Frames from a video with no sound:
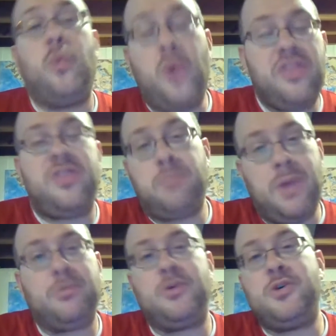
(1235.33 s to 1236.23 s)
with the
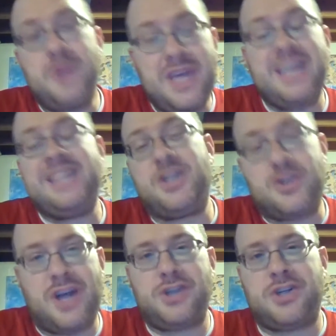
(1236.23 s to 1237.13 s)
people who hid the
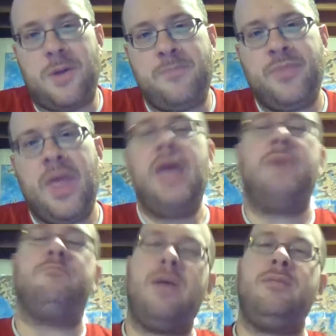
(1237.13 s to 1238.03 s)
treasure.
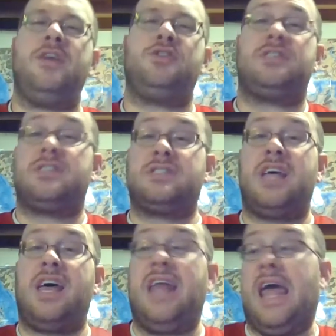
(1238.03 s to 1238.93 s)
Maybe they just
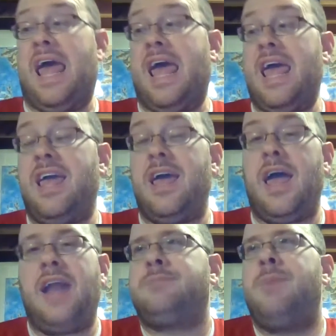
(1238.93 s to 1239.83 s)
said, hey,
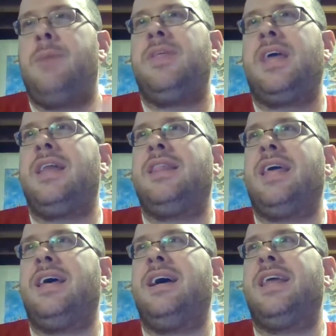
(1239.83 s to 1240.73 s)
and it's maybe like
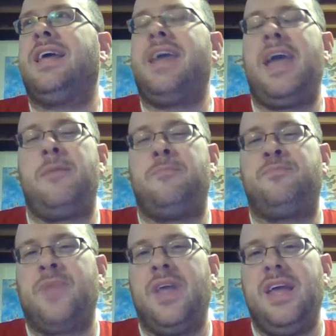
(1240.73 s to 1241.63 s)
a game.
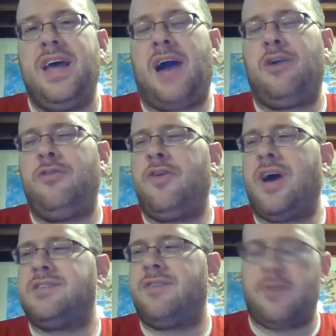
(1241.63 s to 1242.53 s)
I don't know if you
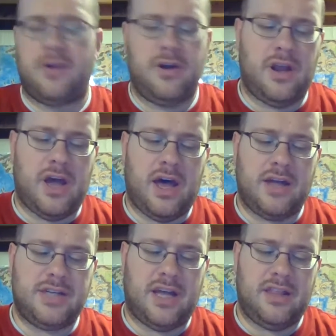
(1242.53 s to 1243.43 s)
guys have ever
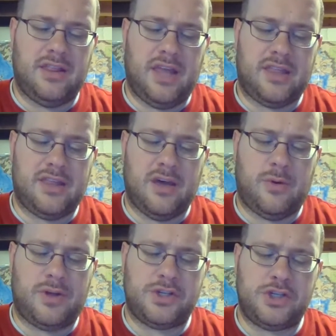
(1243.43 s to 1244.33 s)
done like
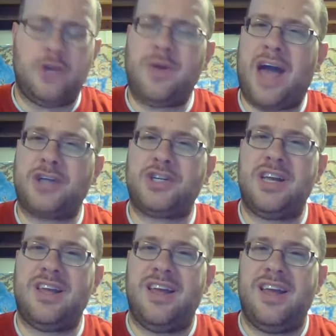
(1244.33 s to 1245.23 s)

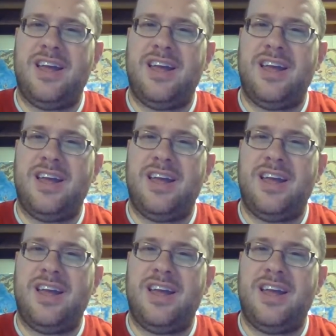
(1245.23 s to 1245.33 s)
geocaching,